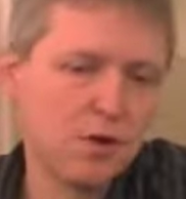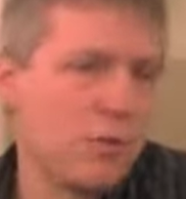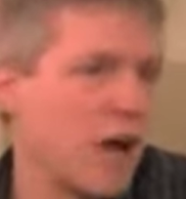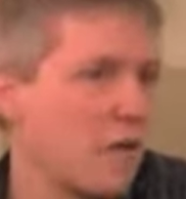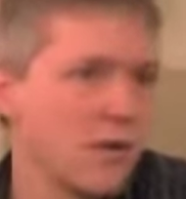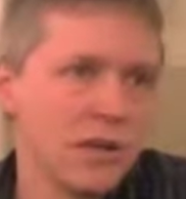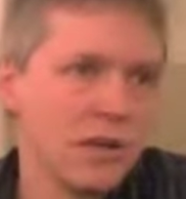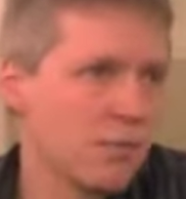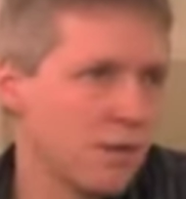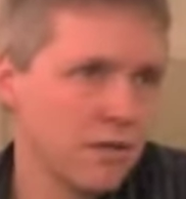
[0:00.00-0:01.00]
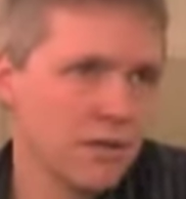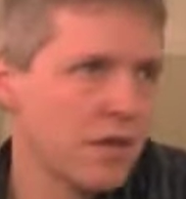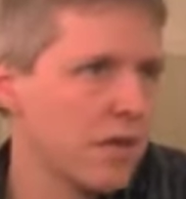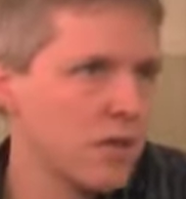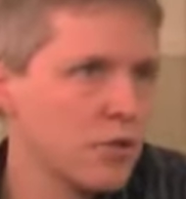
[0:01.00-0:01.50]
go parallel with
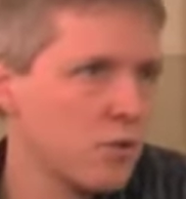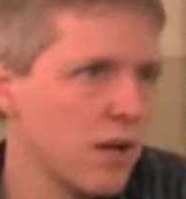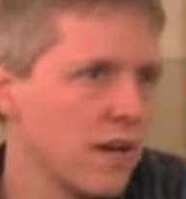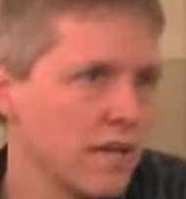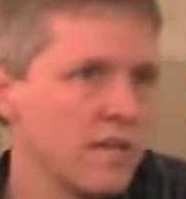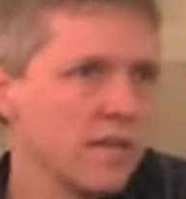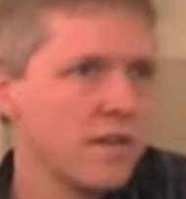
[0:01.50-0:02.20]
2 lines.